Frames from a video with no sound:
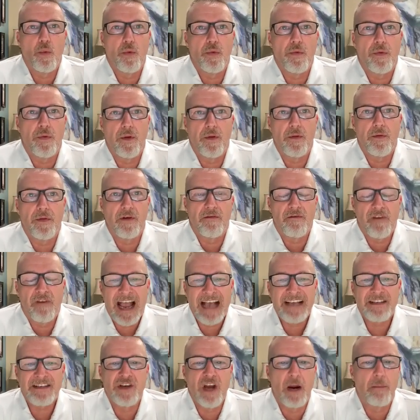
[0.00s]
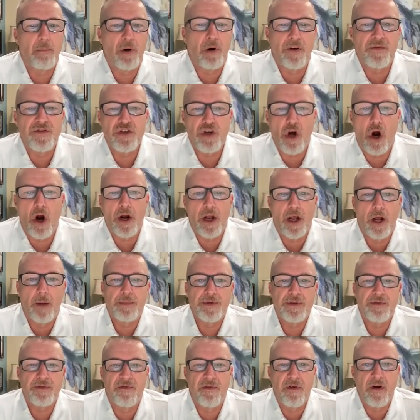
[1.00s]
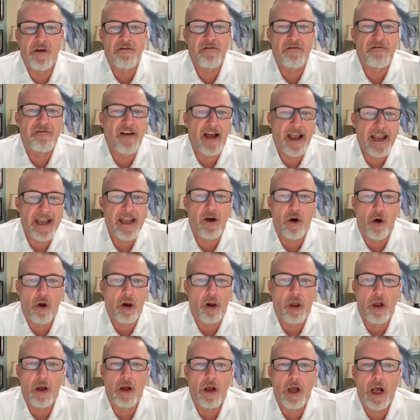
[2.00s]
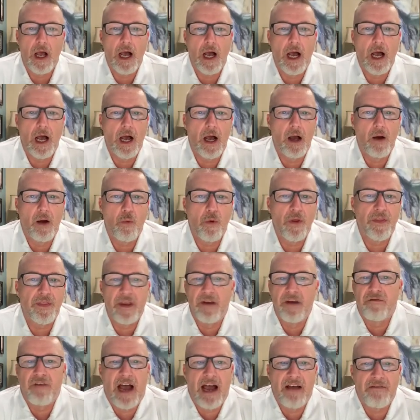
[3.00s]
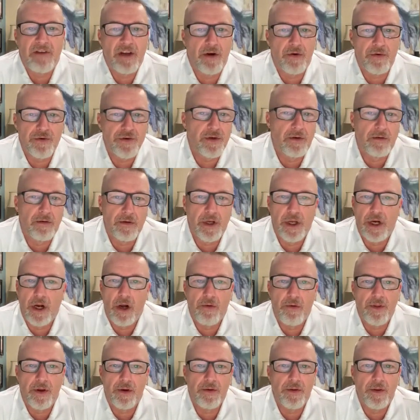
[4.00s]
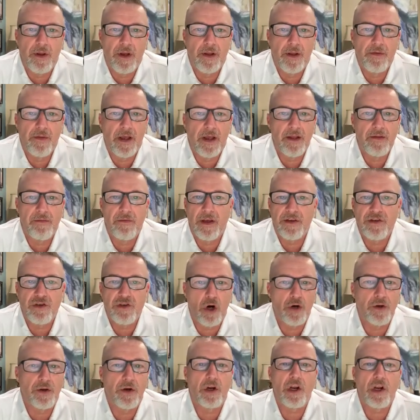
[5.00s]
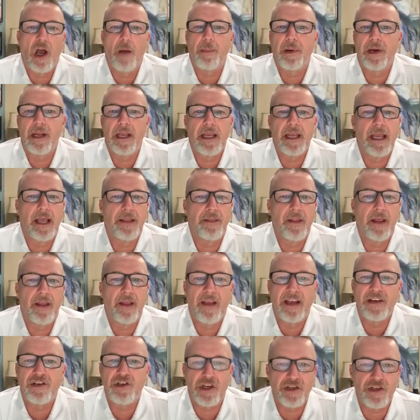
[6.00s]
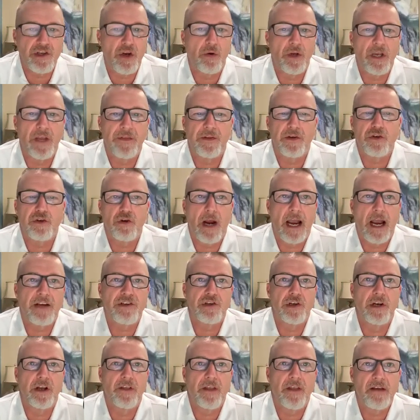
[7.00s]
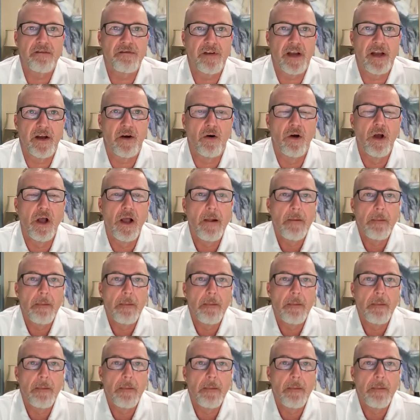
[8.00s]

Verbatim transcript: the, the vast number of startups fail uh, within five years you know the, yeah. they, they they start their company and and they just don't get the traction and they fail